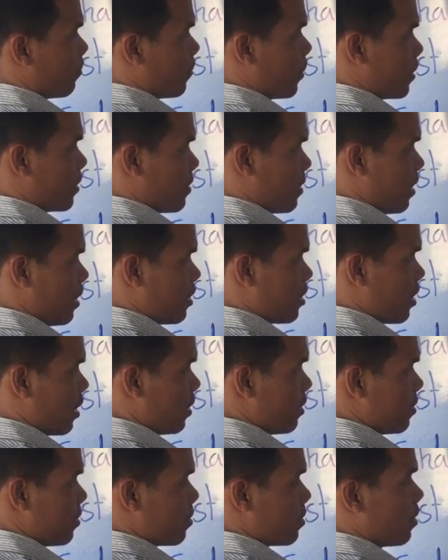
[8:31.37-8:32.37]

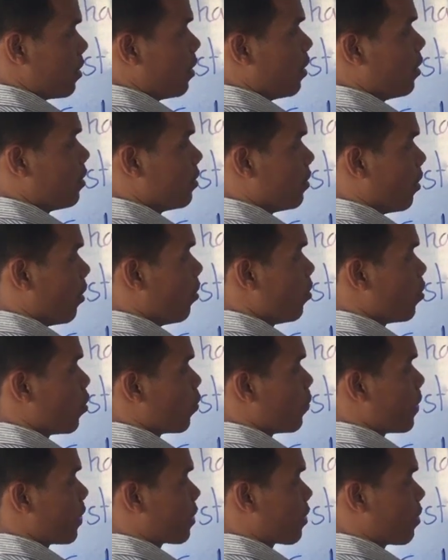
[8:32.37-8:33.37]
positions?
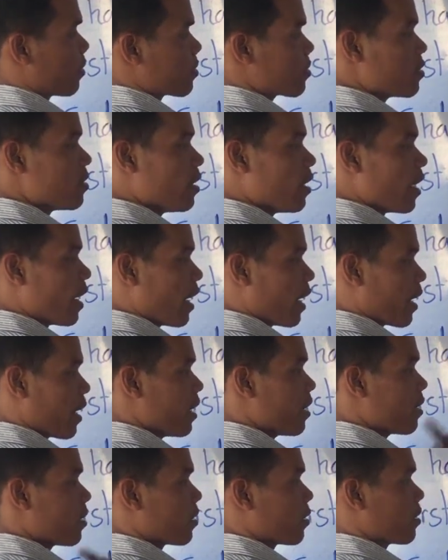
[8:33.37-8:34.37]
No, because it
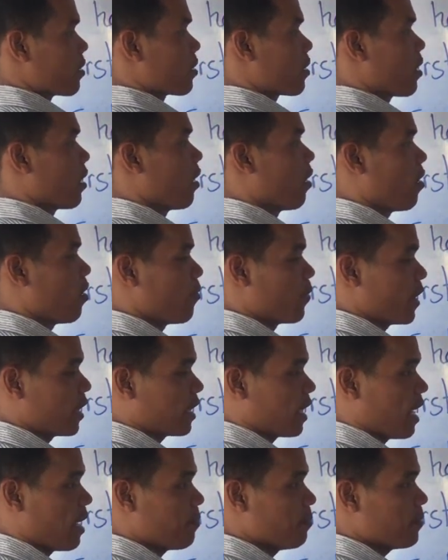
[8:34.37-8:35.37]
is clause with
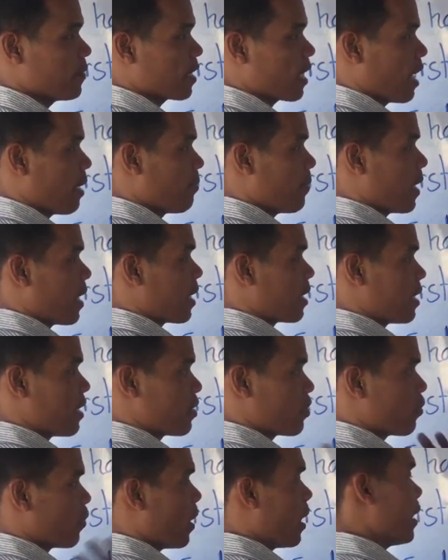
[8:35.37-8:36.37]
comma.
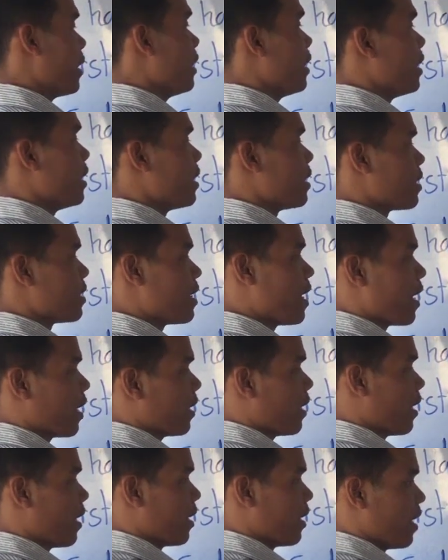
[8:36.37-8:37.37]
That's why
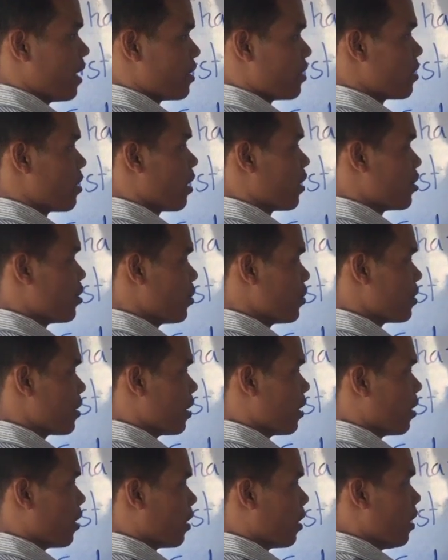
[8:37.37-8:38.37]
that is not used
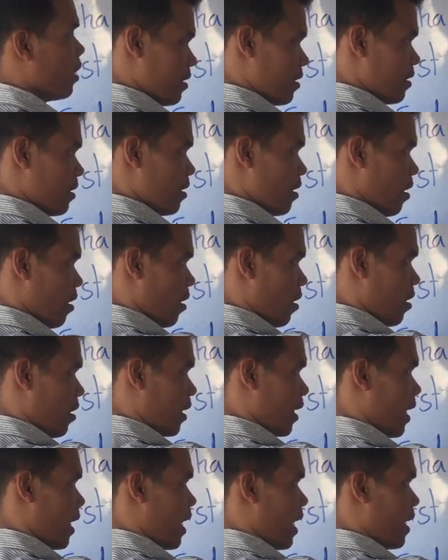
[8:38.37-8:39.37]
at all.
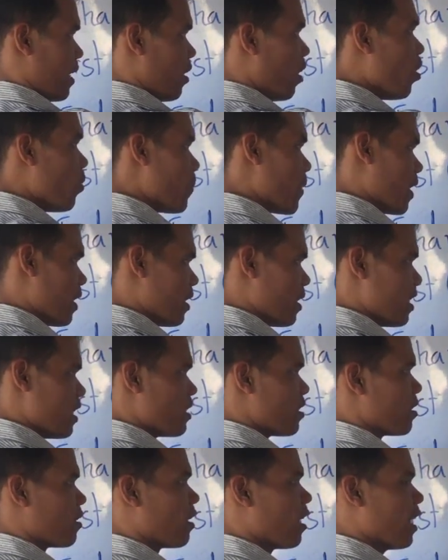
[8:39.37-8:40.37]
Can I omit
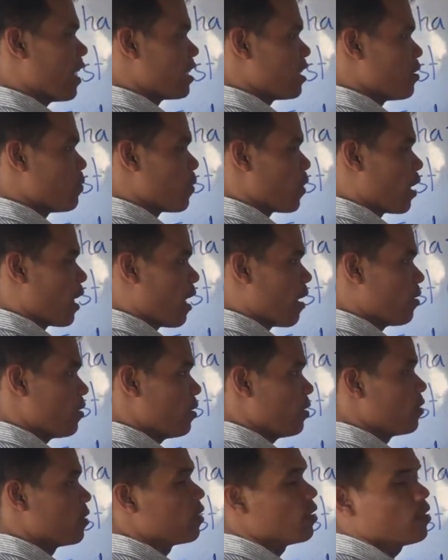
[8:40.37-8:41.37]
this relative pronoun?